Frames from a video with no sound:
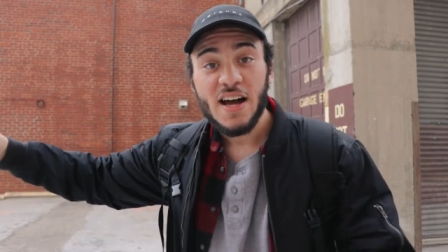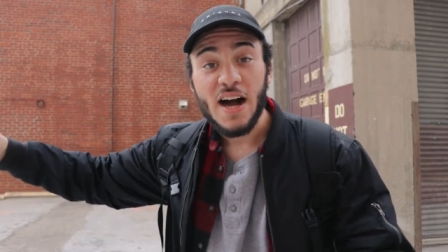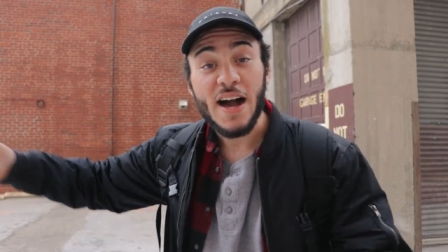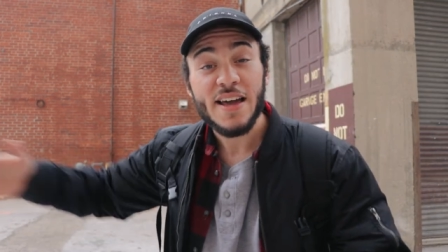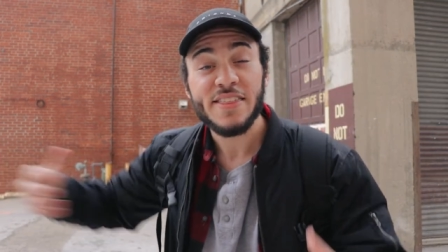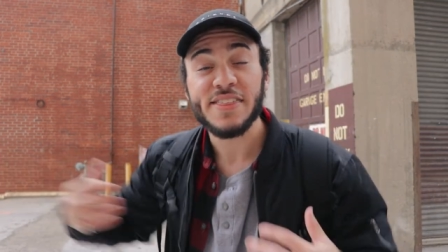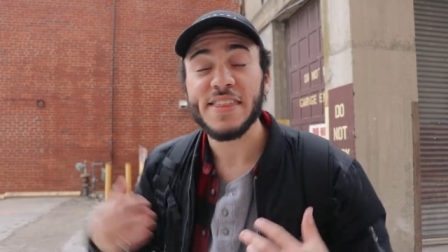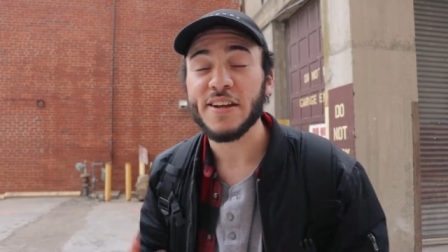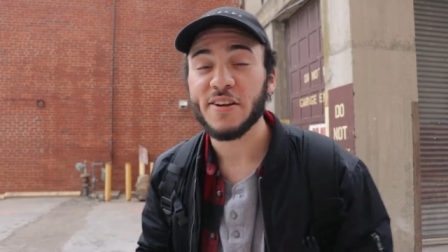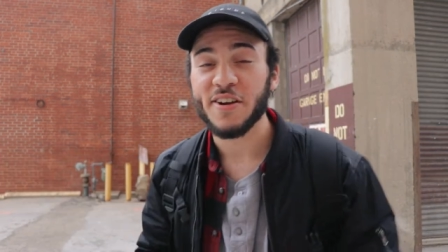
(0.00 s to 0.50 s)

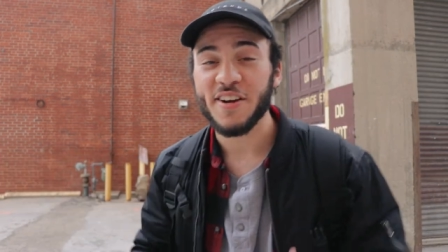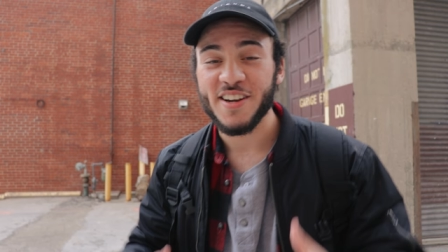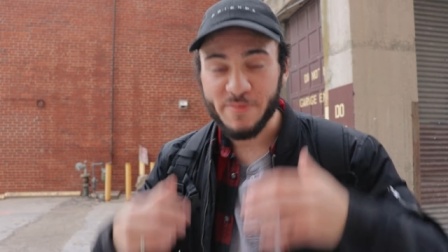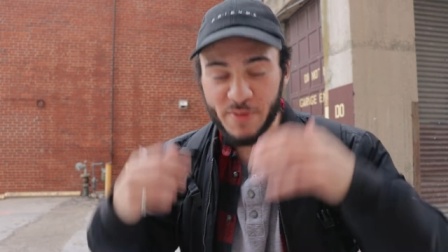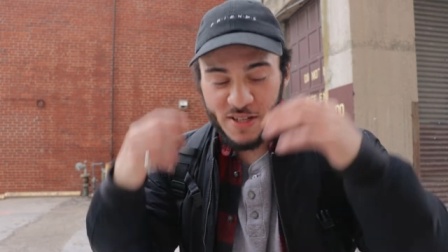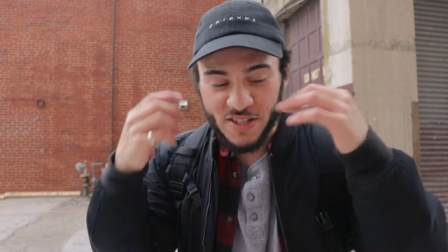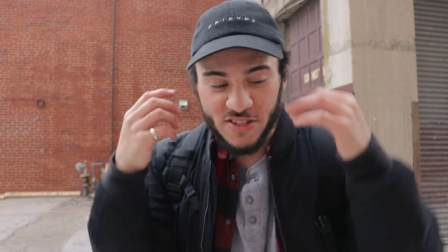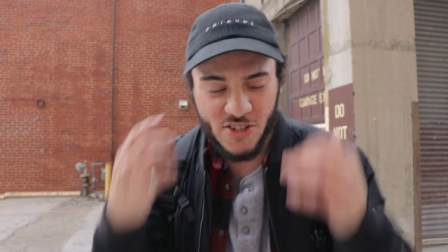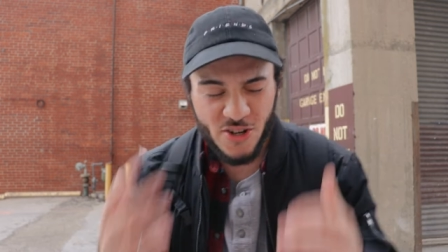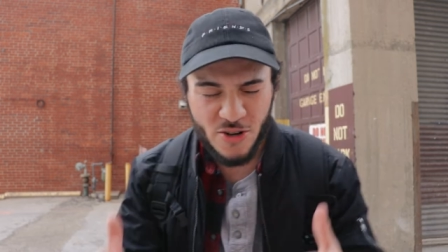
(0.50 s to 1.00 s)
I think are gonna
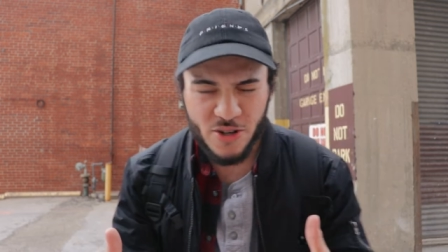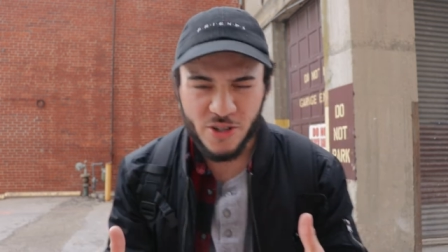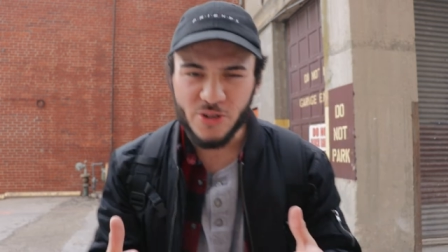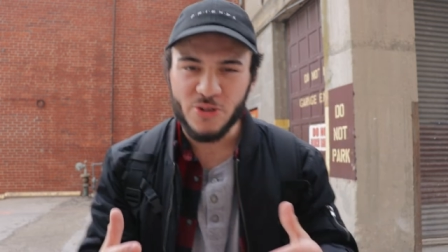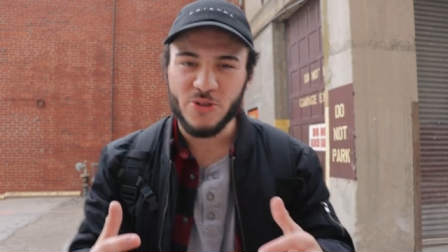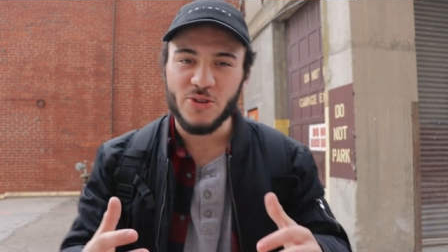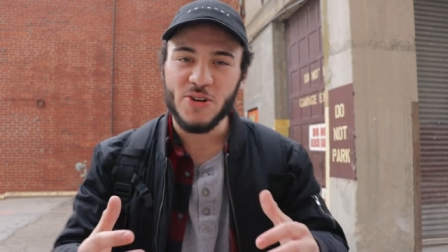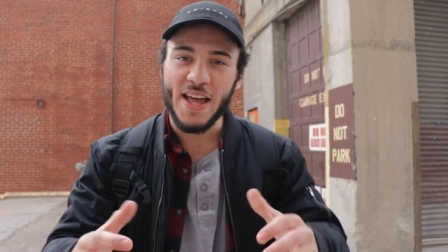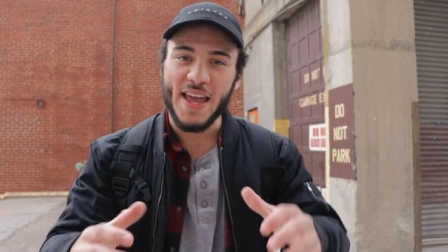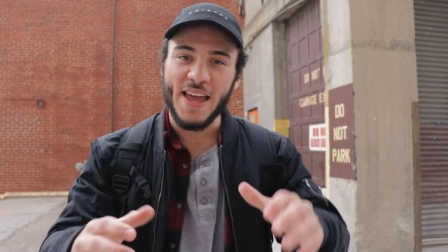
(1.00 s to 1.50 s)
be so
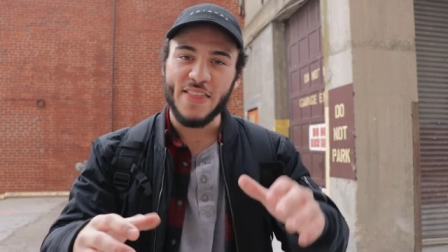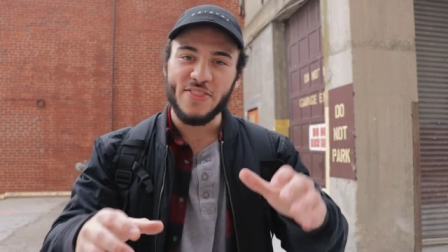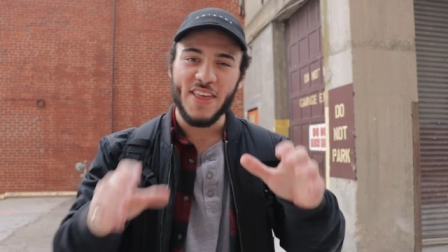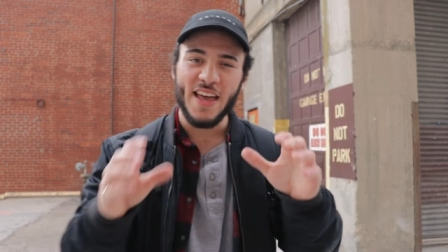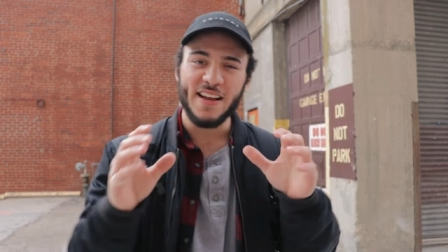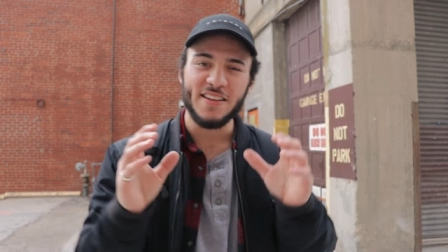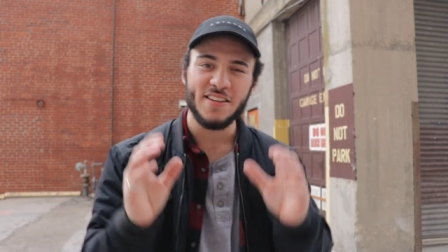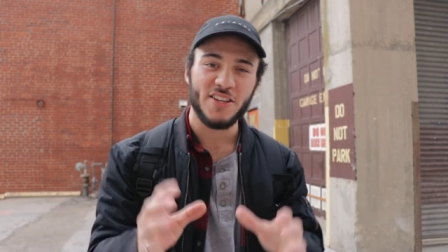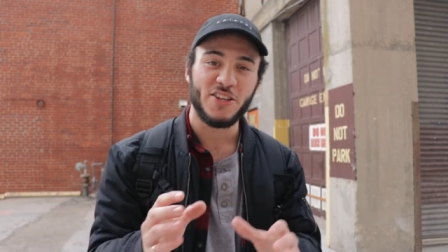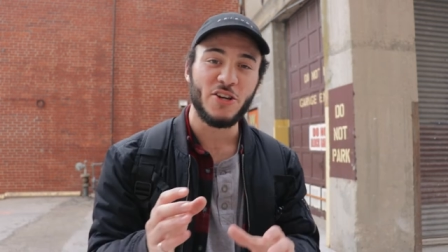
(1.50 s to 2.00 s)
cool, and the
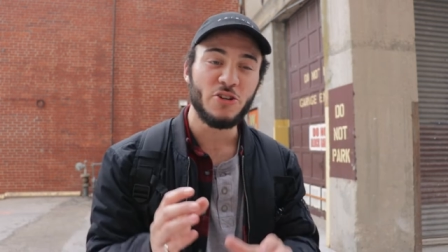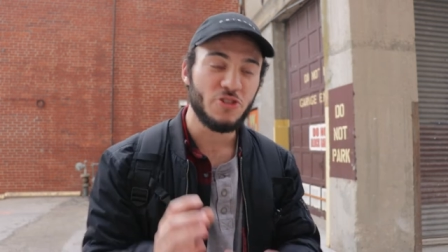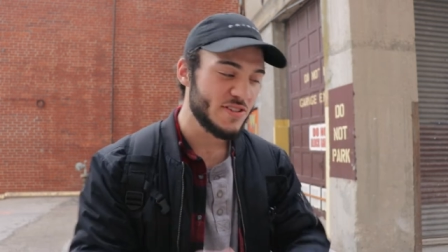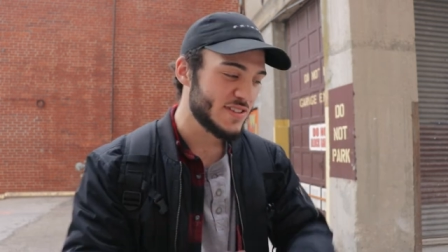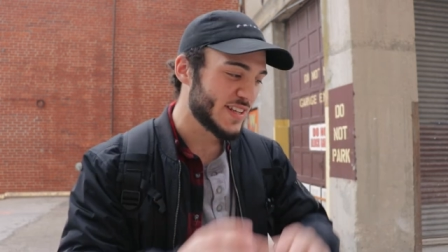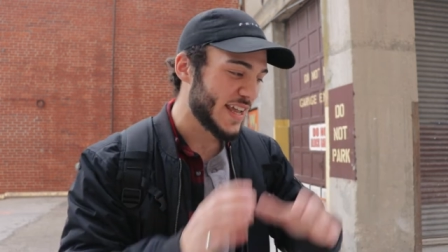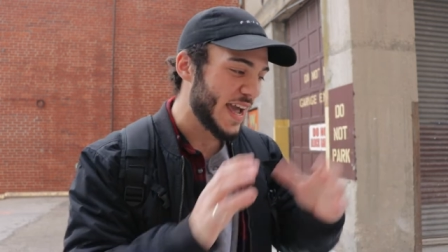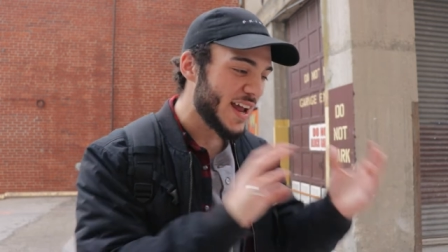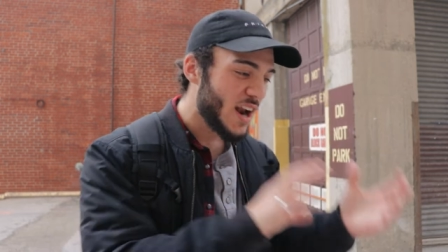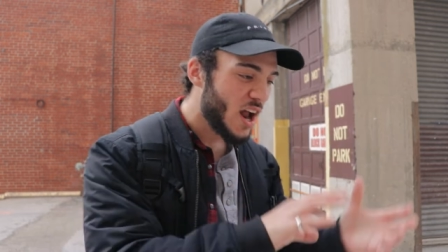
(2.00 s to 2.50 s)

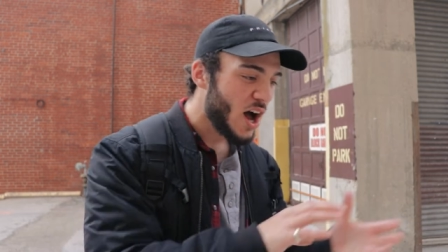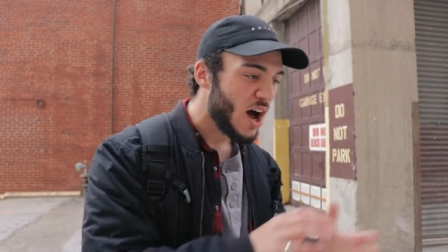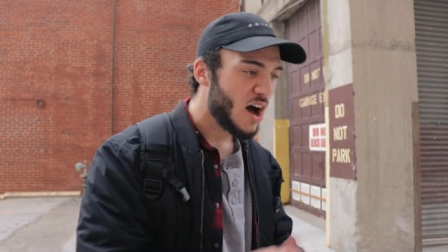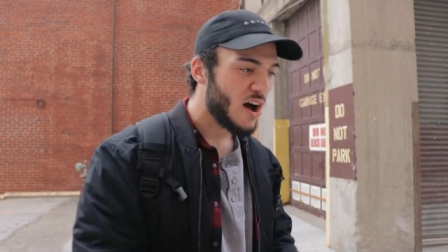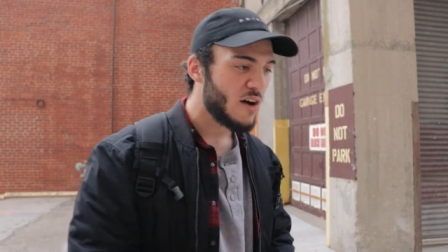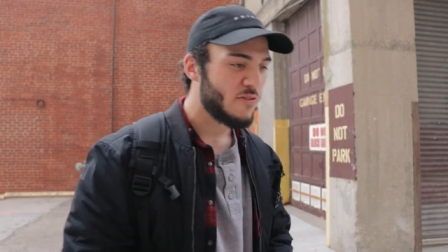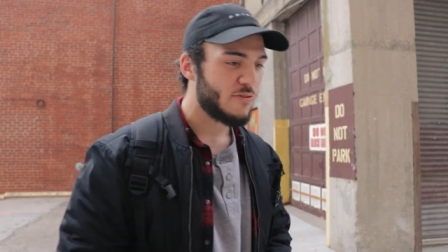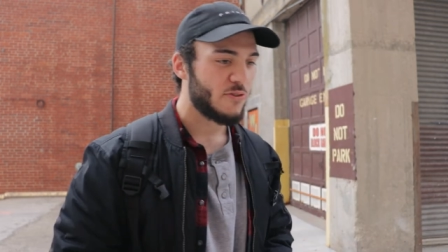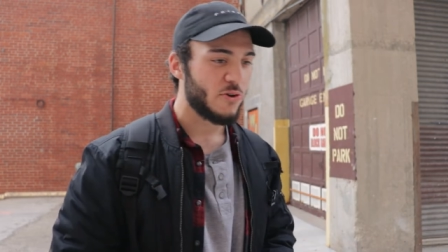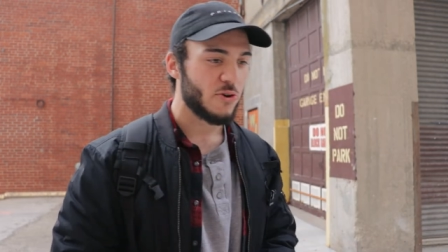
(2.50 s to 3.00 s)
execution's kinda
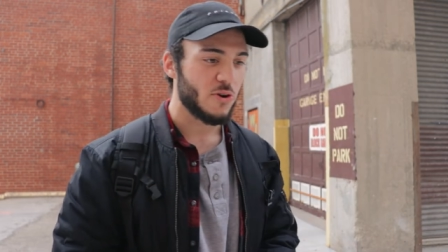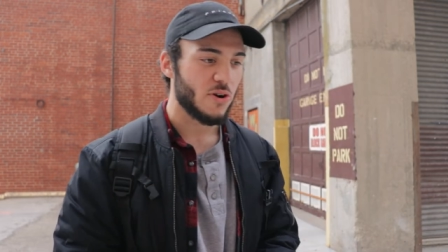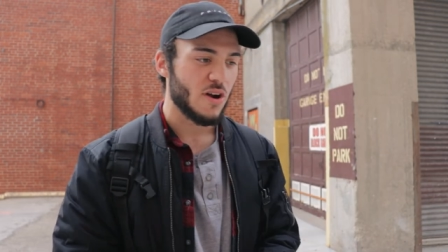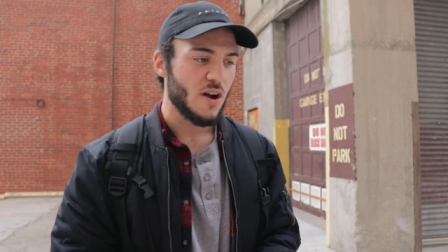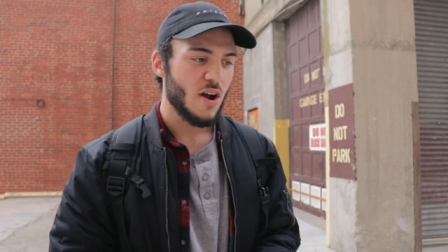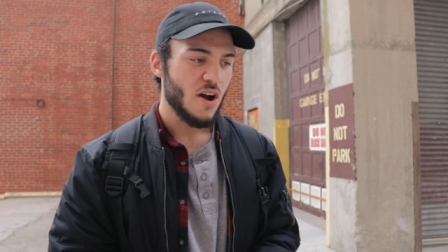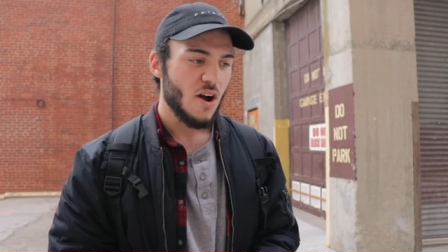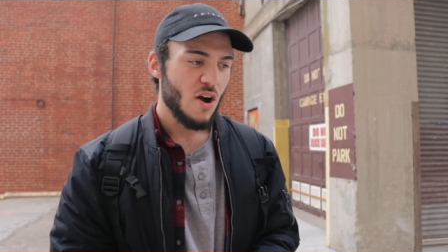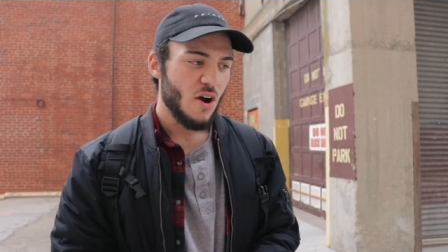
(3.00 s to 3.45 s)
off, or,